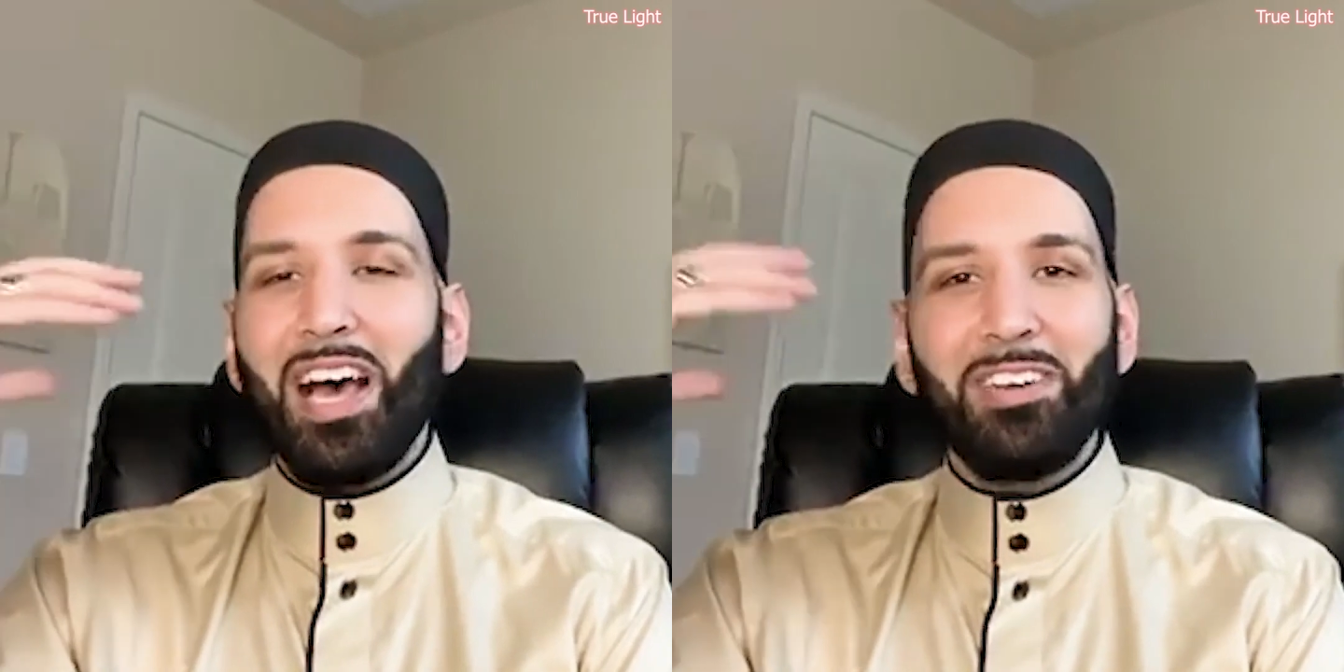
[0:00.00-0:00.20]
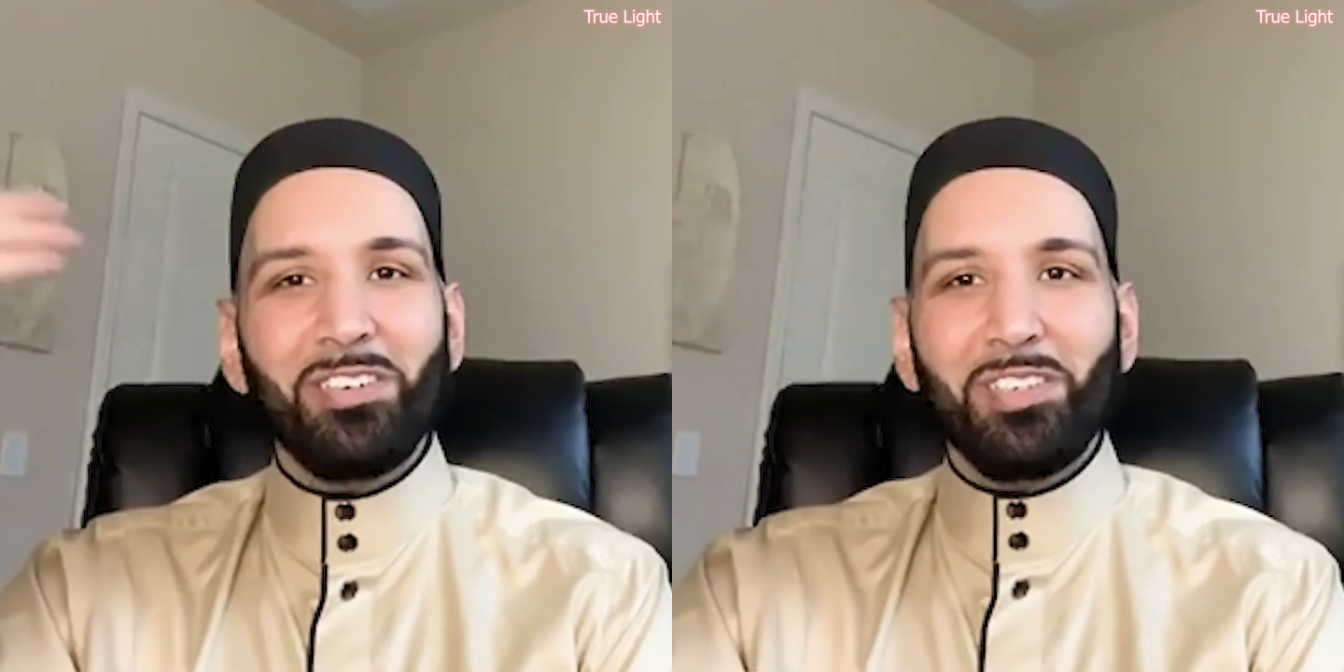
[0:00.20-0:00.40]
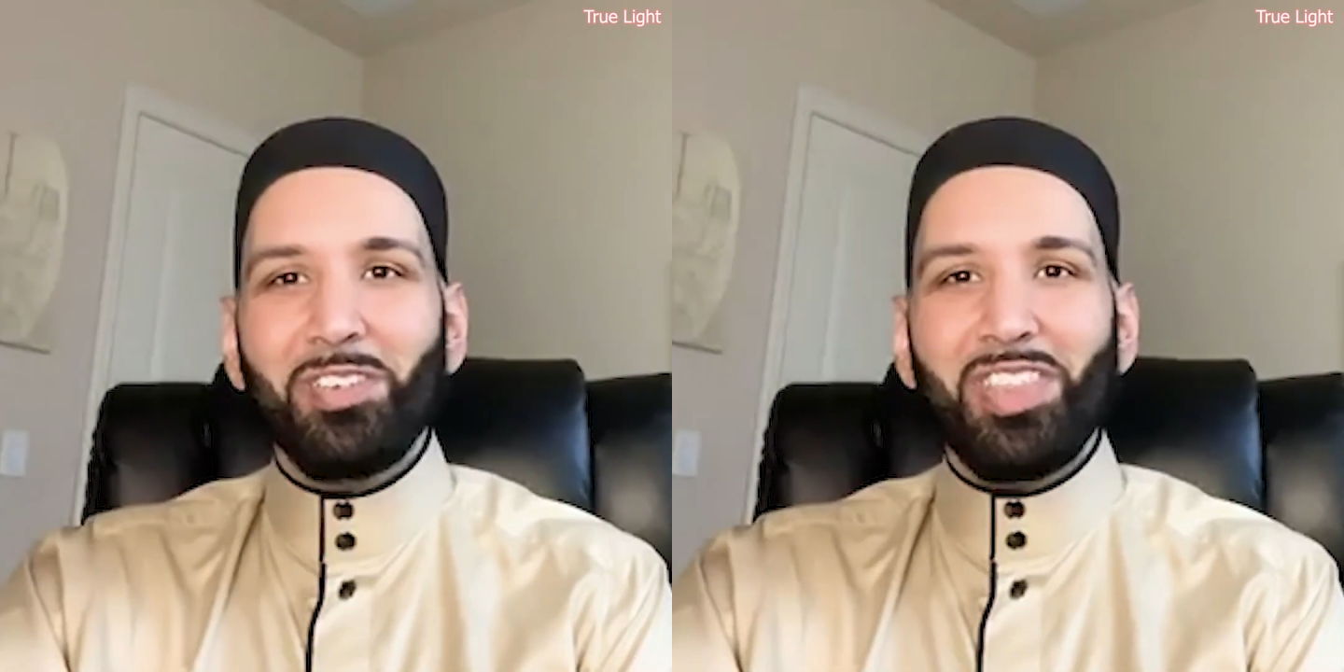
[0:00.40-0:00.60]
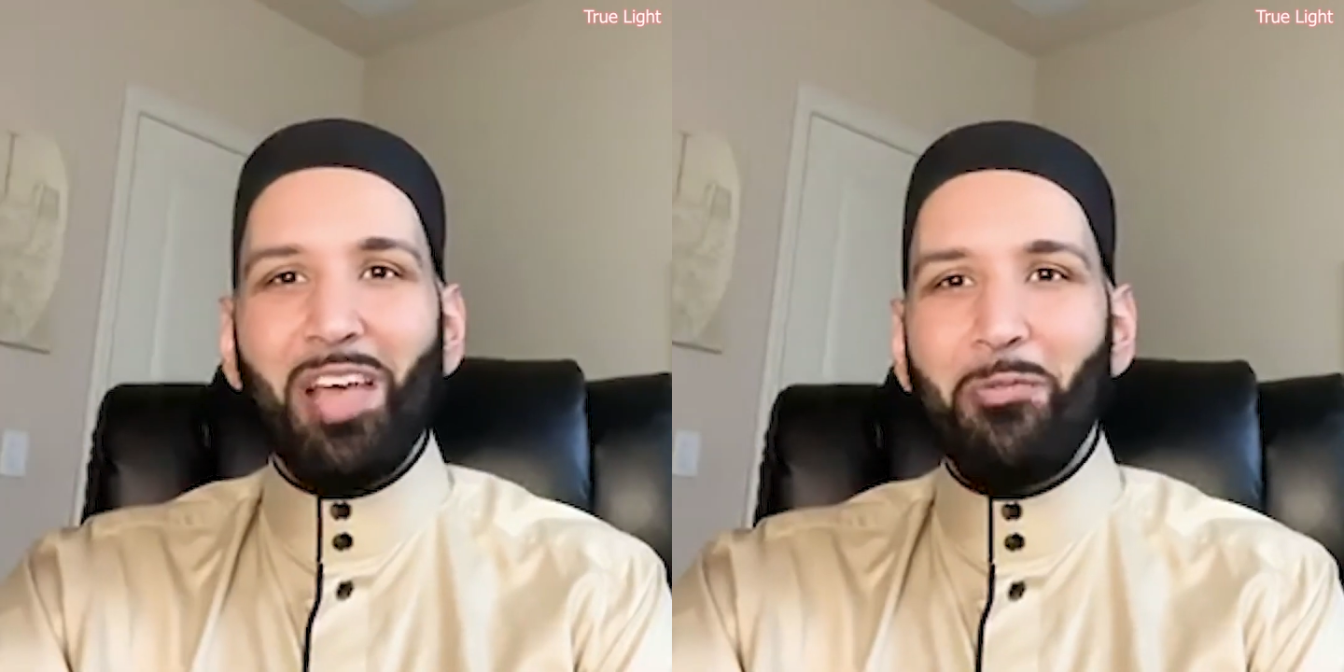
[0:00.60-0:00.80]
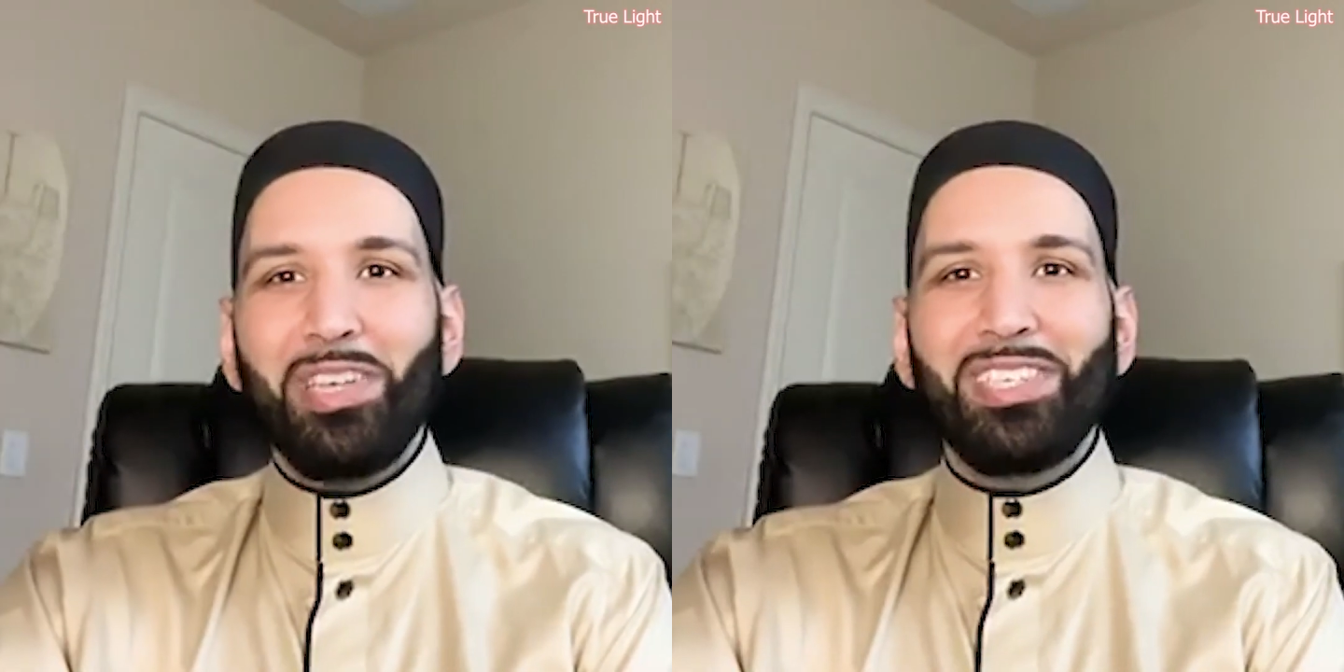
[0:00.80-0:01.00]
understood
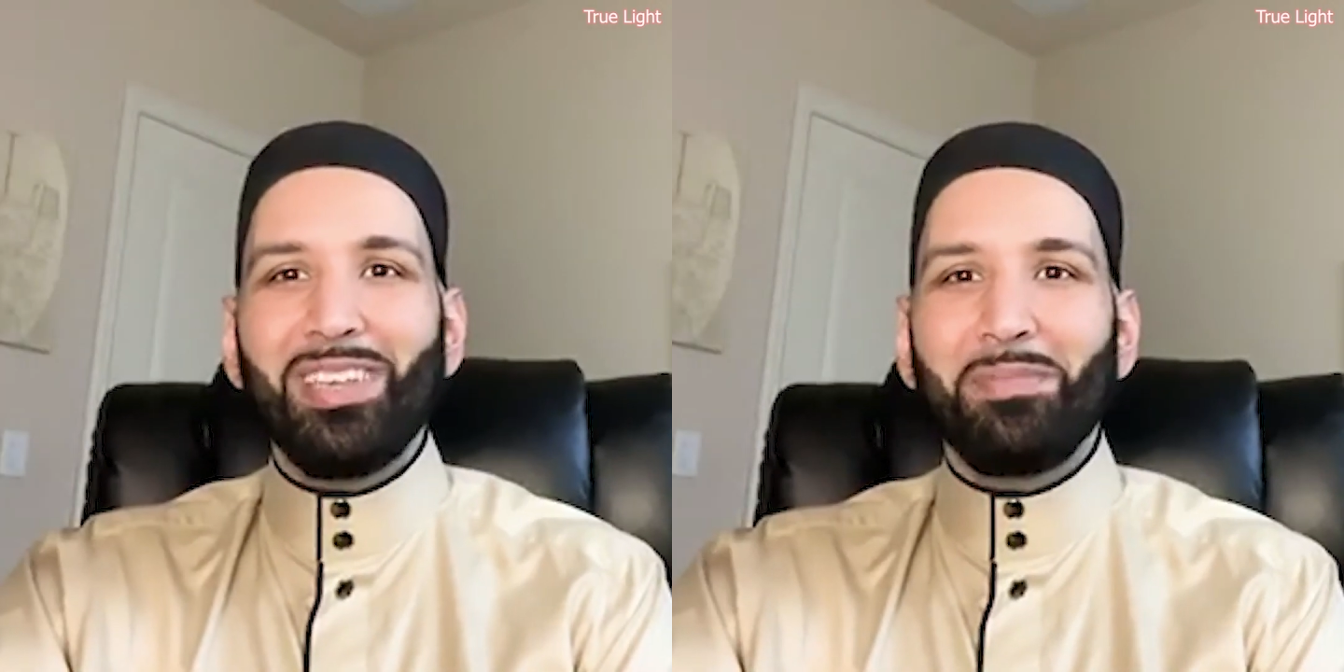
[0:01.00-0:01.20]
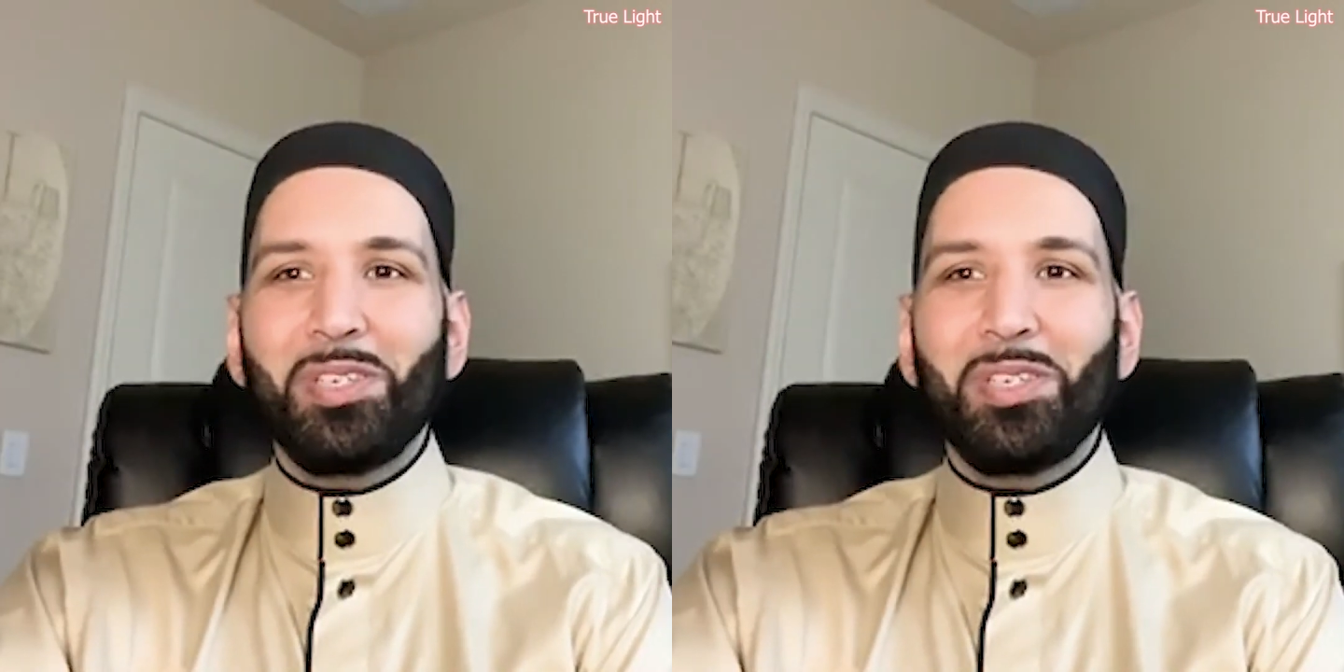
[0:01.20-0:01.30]
that wisdom.